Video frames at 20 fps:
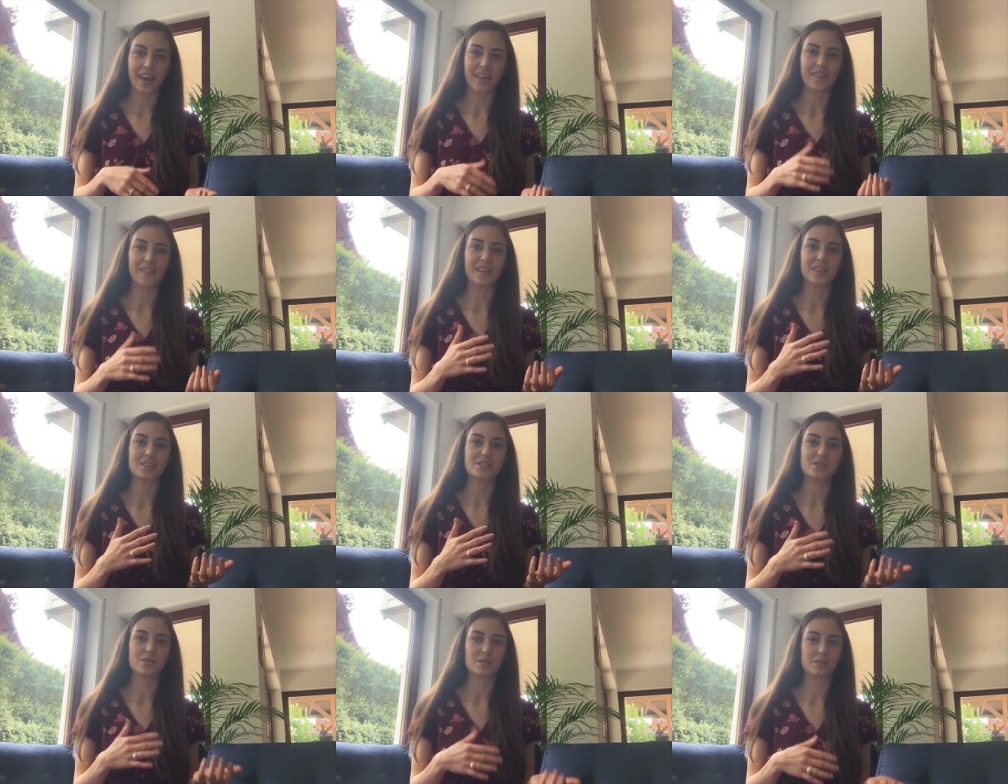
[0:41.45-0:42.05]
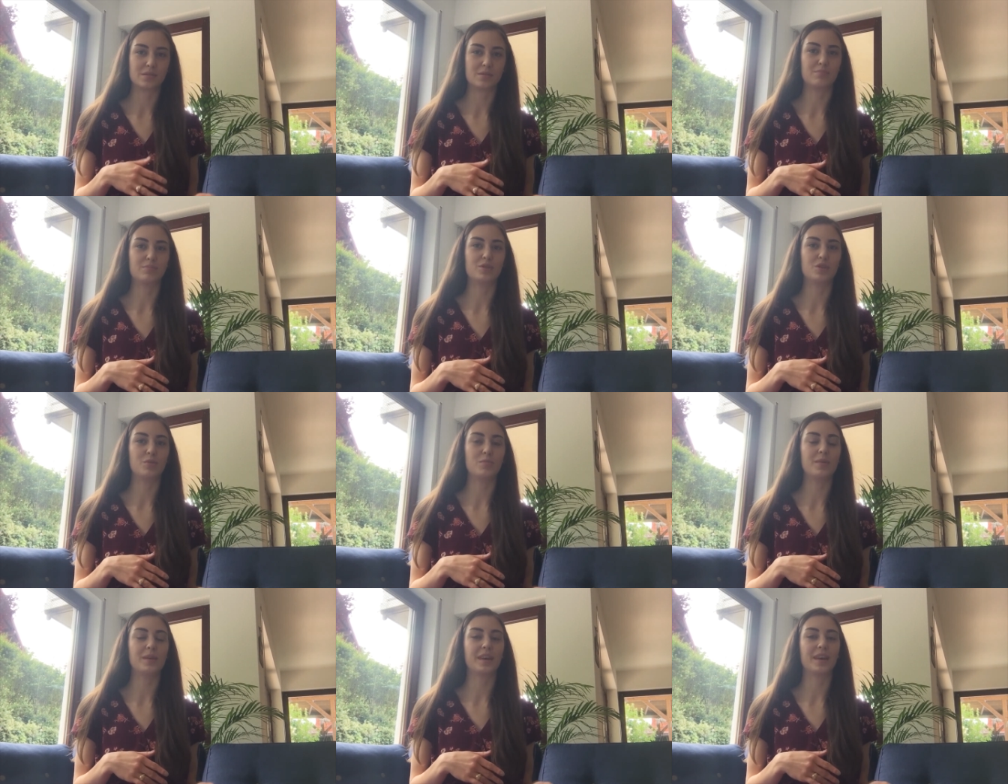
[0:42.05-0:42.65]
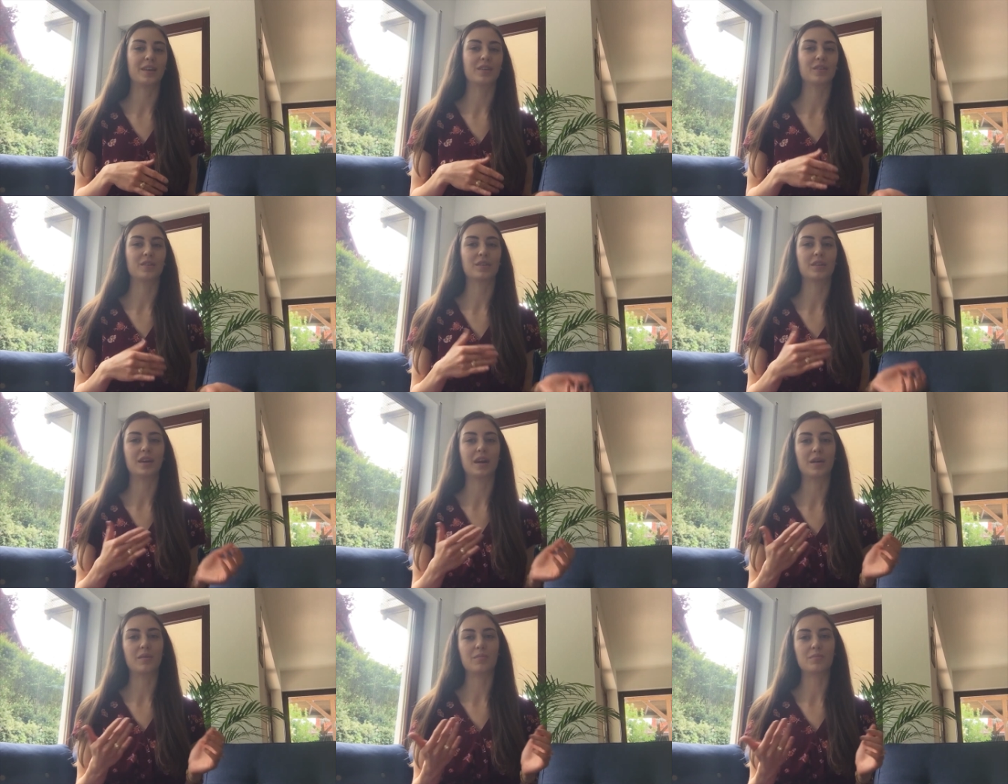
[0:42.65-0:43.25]
and then students from Tübingen could
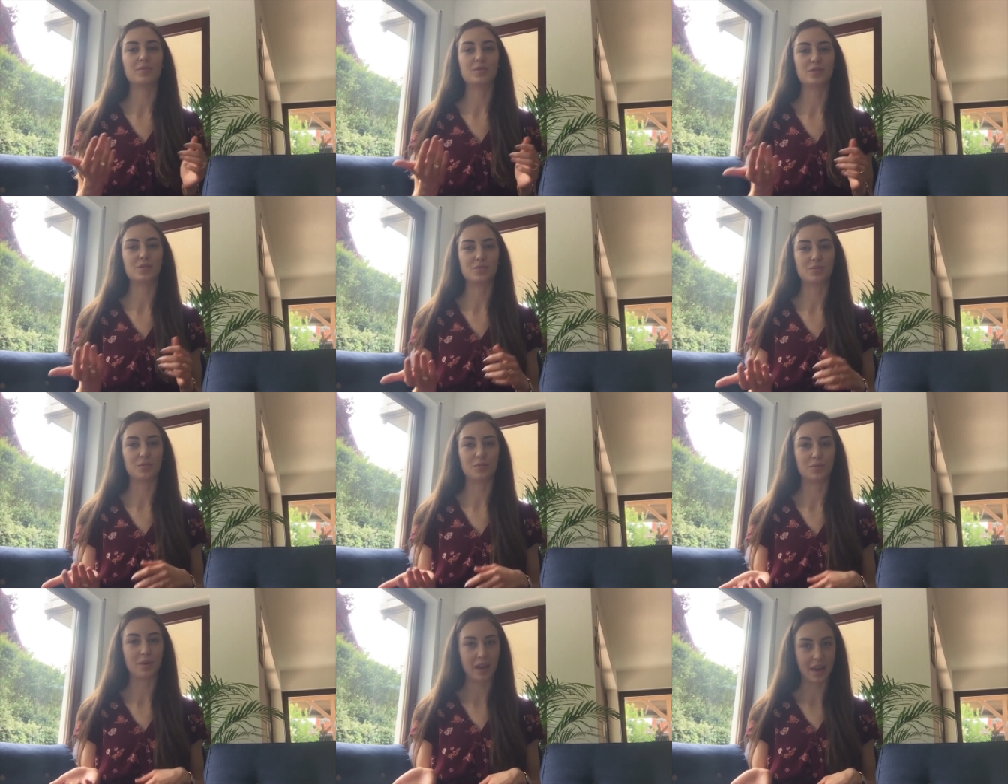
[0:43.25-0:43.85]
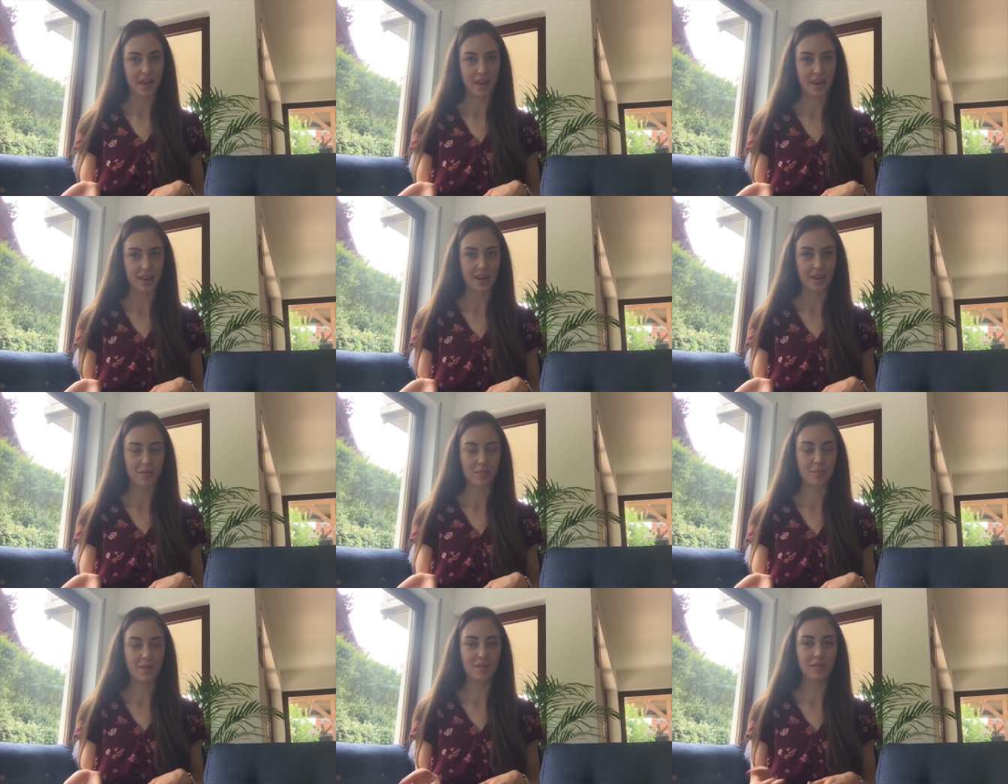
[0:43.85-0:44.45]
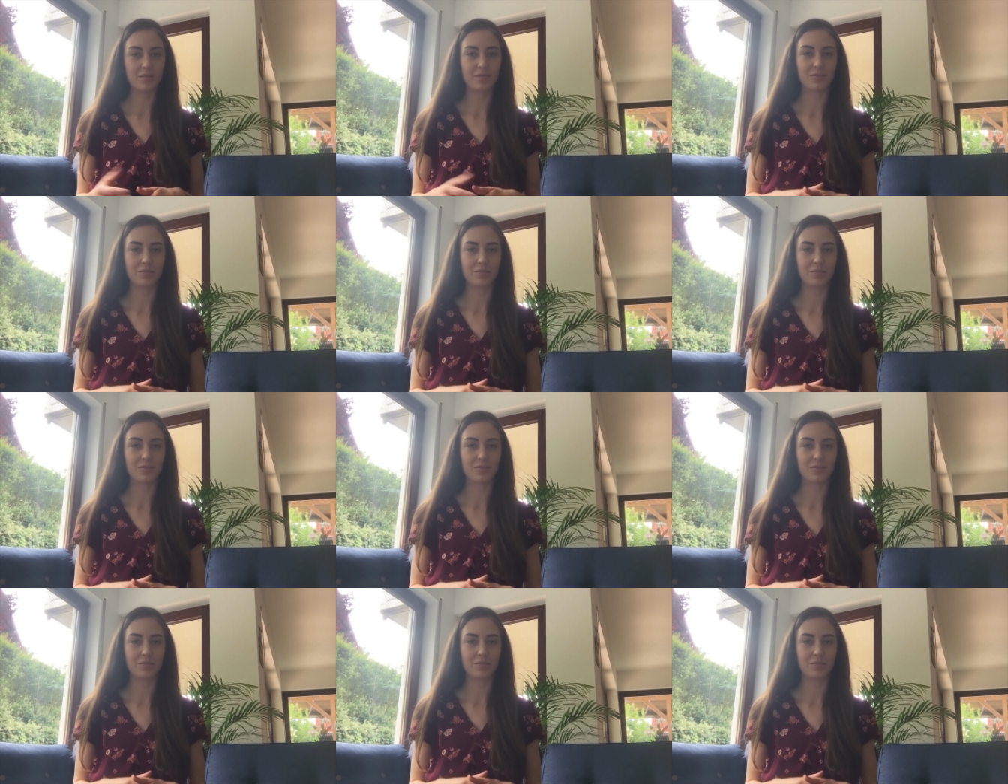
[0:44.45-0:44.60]
come to A&M